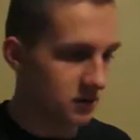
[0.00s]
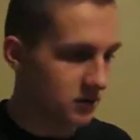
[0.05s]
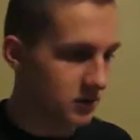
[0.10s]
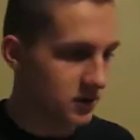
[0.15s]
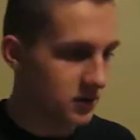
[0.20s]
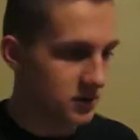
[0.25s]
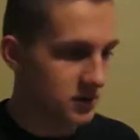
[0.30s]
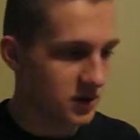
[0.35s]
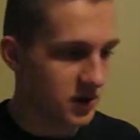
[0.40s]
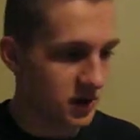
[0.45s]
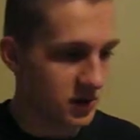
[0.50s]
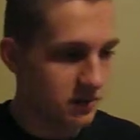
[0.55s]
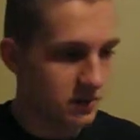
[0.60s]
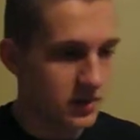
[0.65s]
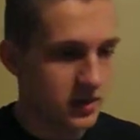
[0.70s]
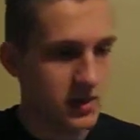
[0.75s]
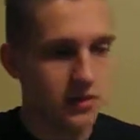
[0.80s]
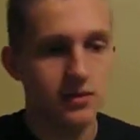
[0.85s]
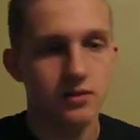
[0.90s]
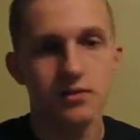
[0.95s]
me, let's say, a
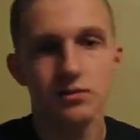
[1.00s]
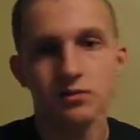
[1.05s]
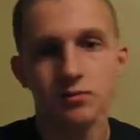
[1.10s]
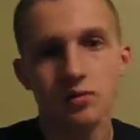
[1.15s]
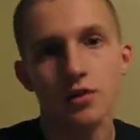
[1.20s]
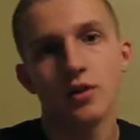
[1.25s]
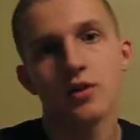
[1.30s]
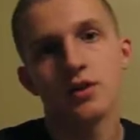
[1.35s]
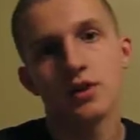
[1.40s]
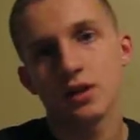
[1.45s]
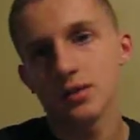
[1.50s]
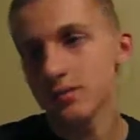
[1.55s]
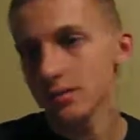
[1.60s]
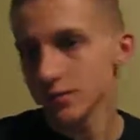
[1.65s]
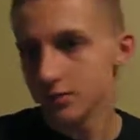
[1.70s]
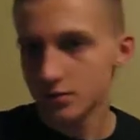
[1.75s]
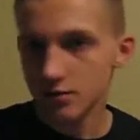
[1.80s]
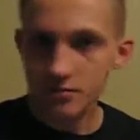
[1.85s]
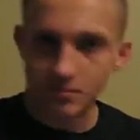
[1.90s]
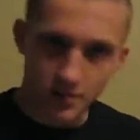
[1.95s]
minute. Probably take about
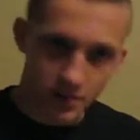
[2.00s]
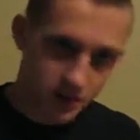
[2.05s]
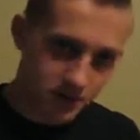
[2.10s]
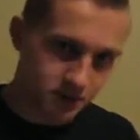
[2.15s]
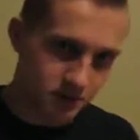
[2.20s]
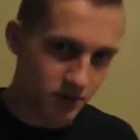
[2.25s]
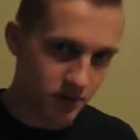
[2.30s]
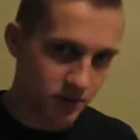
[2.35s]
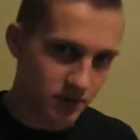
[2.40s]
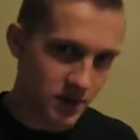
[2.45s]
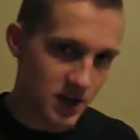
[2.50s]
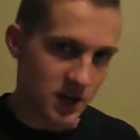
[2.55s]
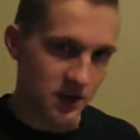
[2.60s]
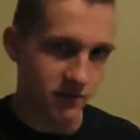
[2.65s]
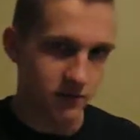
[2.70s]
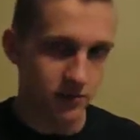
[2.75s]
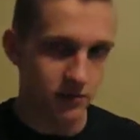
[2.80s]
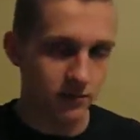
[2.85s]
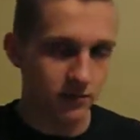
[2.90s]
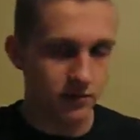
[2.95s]
12 minutes per shaft,
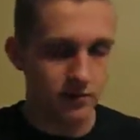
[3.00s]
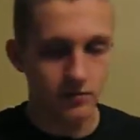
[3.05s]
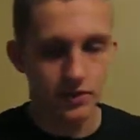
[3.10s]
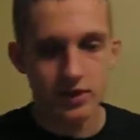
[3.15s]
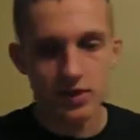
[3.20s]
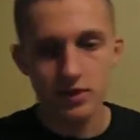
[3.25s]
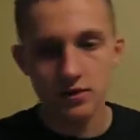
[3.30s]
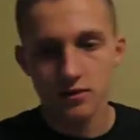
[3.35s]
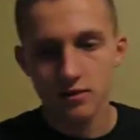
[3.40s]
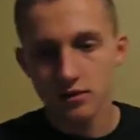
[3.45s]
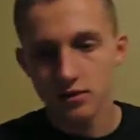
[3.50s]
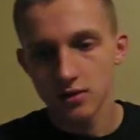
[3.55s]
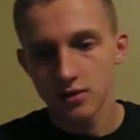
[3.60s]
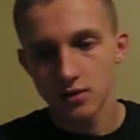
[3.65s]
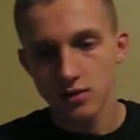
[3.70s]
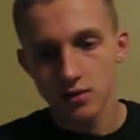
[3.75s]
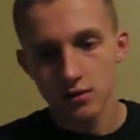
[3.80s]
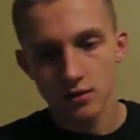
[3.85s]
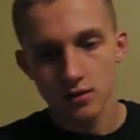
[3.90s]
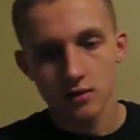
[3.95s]
till 15,
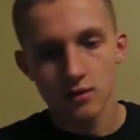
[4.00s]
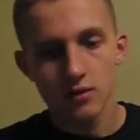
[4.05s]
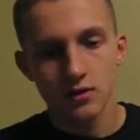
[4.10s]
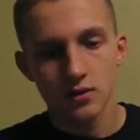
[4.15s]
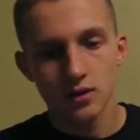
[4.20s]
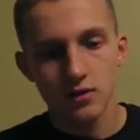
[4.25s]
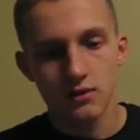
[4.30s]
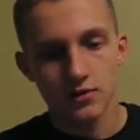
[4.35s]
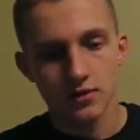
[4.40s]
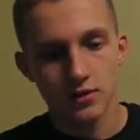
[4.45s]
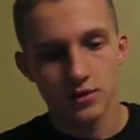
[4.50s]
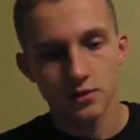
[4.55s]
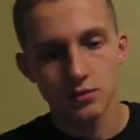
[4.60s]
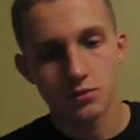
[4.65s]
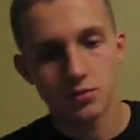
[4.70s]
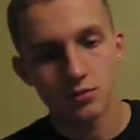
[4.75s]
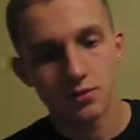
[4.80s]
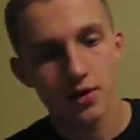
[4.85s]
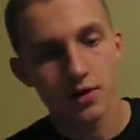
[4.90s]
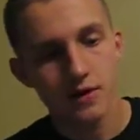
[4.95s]
if you do
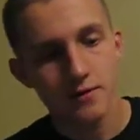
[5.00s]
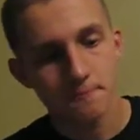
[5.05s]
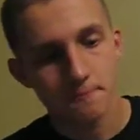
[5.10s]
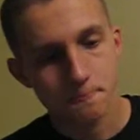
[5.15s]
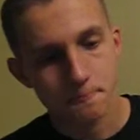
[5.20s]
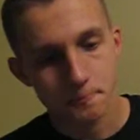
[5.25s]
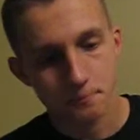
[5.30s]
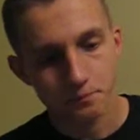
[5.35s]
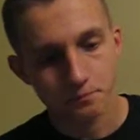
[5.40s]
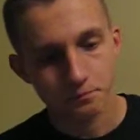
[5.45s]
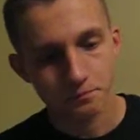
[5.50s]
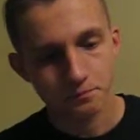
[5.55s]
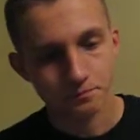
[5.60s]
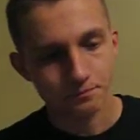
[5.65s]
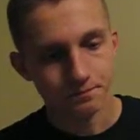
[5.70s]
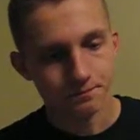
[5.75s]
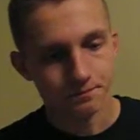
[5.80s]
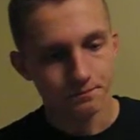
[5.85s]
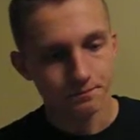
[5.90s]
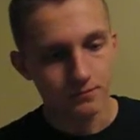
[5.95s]
it right.
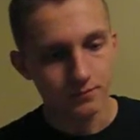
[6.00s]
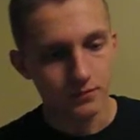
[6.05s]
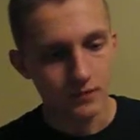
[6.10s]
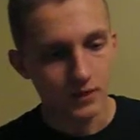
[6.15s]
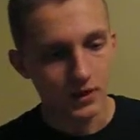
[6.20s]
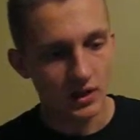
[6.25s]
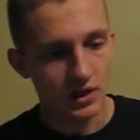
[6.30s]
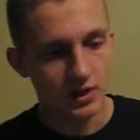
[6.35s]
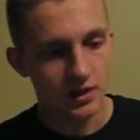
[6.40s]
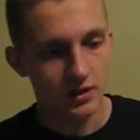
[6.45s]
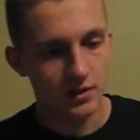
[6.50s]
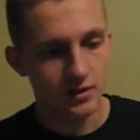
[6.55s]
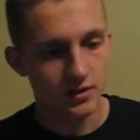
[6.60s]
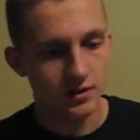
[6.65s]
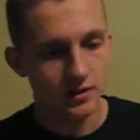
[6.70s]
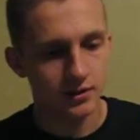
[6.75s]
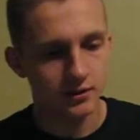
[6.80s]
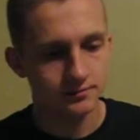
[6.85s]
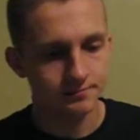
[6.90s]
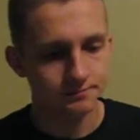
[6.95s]
And
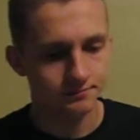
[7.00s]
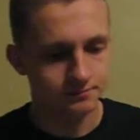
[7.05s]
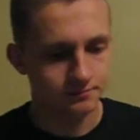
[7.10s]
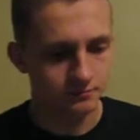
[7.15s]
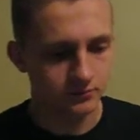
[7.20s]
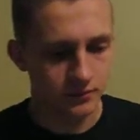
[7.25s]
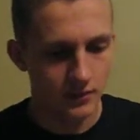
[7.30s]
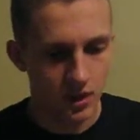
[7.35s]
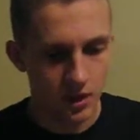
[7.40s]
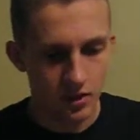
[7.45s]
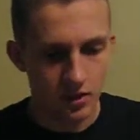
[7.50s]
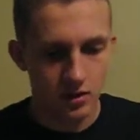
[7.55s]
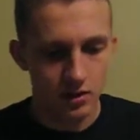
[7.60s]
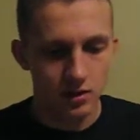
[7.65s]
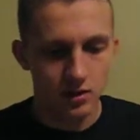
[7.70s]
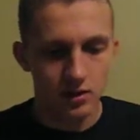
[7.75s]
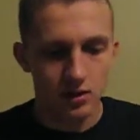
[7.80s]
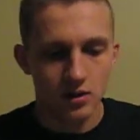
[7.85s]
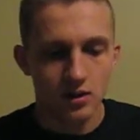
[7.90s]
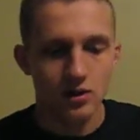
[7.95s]

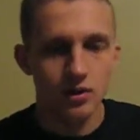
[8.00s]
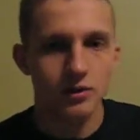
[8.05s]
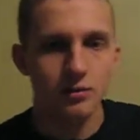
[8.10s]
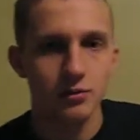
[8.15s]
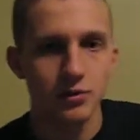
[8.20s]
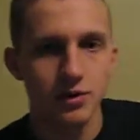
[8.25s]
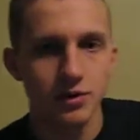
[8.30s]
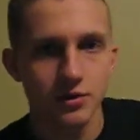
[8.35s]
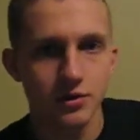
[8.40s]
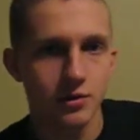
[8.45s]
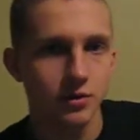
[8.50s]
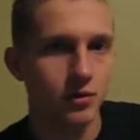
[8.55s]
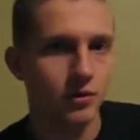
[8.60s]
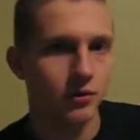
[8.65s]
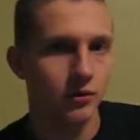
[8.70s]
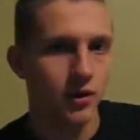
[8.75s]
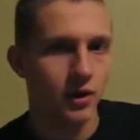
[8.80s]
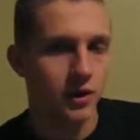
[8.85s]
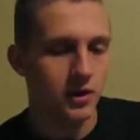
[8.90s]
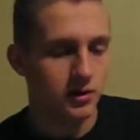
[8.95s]
when you do it
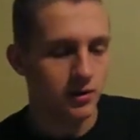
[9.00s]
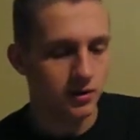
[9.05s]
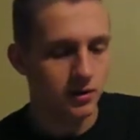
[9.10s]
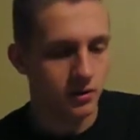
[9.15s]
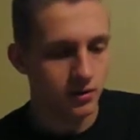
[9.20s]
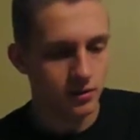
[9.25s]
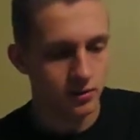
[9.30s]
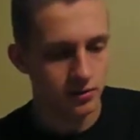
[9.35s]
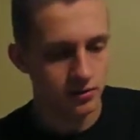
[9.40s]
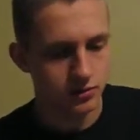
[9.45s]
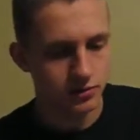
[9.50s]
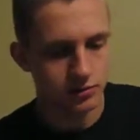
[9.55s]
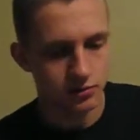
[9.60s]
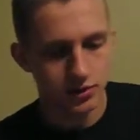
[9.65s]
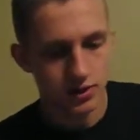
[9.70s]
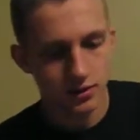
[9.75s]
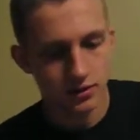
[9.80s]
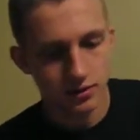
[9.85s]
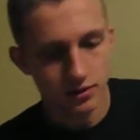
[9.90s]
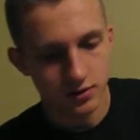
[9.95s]
right, you'll
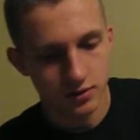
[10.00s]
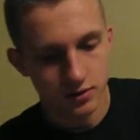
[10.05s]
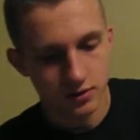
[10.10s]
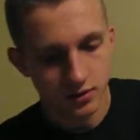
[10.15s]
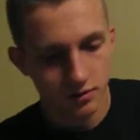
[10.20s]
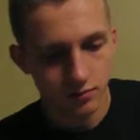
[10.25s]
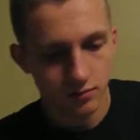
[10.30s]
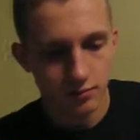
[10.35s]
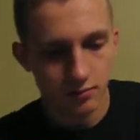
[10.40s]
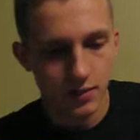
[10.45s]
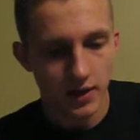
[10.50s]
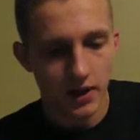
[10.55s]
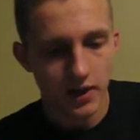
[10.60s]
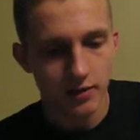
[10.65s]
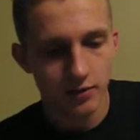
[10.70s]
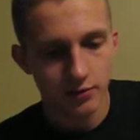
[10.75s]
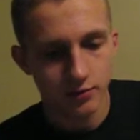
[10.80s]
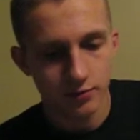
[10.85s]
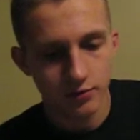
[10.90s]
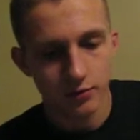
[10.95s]
get this
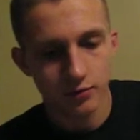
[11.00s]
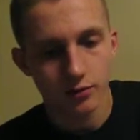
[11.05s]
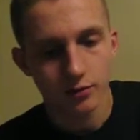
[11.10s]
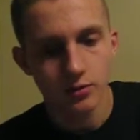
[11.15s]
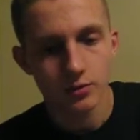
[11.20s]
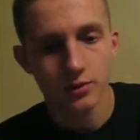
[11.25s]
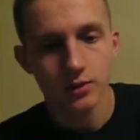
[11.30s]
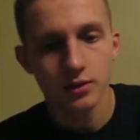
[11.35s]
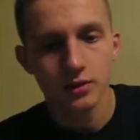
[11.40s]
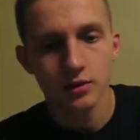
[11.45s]
pattern formed